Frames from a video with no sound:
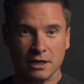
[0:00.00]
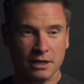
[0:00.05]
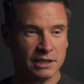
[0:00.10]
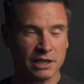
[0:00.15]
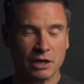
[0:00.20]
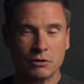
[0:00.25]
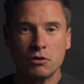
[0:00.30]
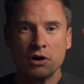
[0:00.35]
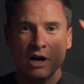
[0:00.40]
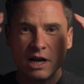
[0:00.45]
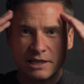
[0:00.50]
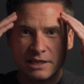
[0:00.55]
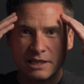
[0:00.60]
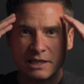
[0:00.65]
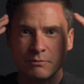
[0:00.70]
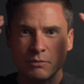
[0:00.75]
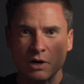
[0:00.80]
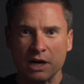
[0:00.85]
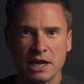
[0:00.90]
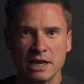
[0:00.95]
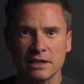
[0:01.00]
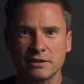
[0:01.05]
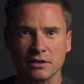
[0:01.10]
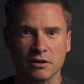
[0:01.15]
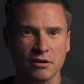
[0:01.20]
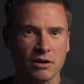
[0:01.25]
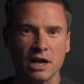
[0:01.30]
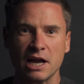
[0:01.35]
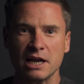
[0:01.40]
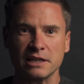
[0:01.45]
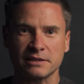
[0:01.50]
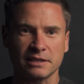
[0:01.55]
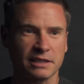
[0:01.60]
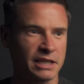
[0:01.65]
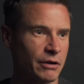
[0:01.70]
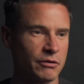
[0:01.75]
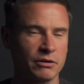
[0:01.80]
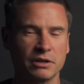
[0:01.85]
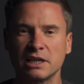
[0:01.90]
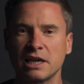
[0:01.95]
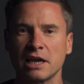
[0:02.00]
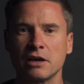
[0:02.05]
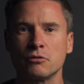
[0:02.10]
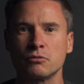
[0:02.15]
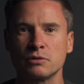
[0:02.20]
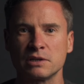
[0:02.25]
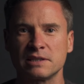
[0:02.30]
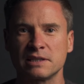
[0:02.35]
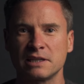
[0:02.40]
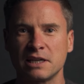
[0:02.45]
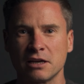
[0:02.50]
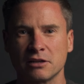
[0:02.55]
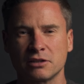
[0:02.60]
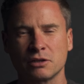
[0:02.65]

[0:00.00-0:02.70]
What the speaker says: you know, I had it in my head that I had to go and get all this gear.